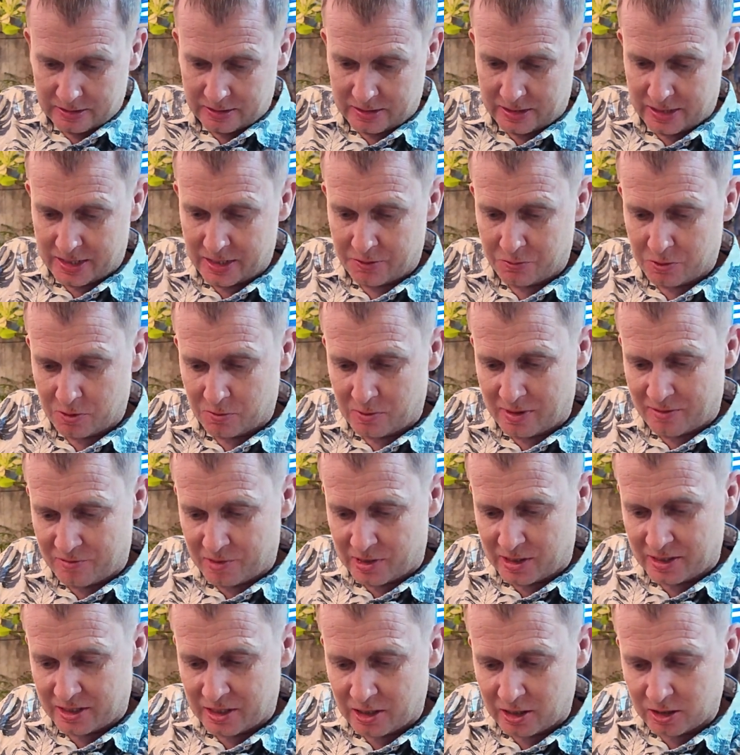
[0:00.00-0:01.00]
Okay, we'll
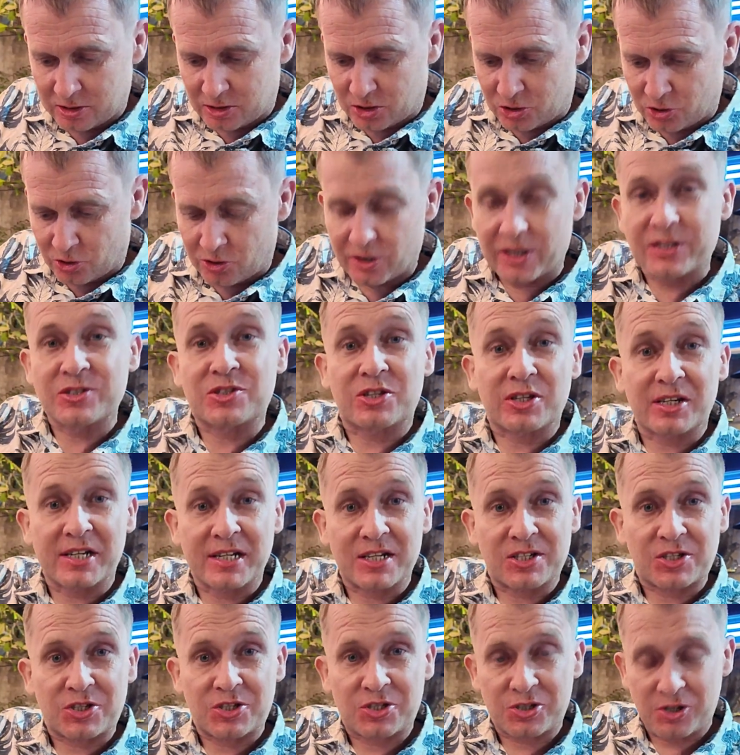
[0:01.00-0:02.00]
have a little cut into
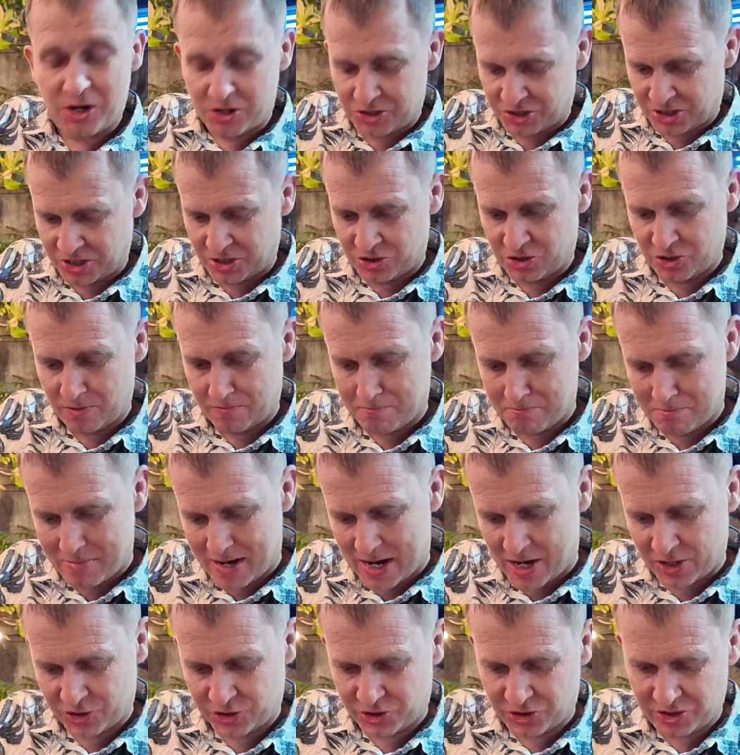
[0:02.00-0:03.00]
this sausage and
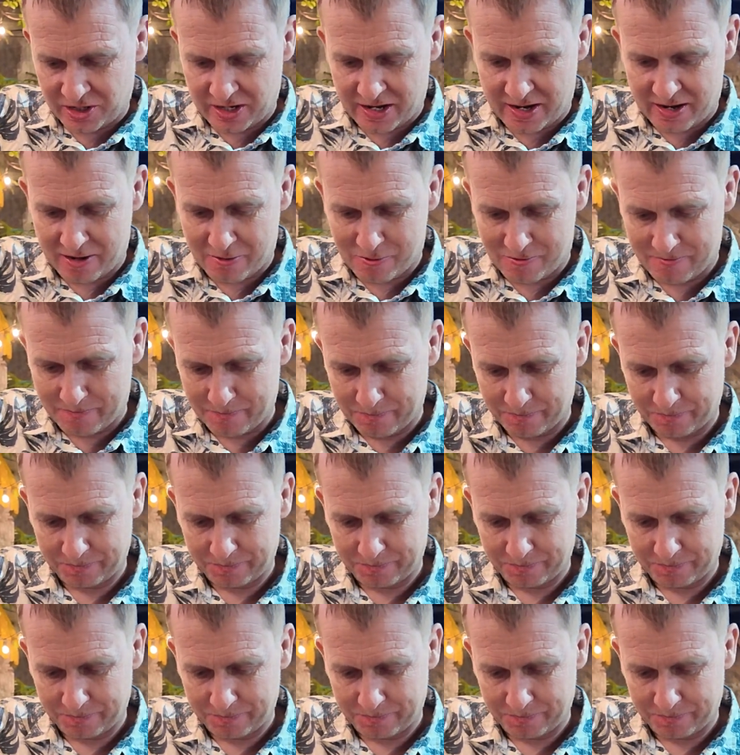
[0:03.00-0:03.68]
mash now.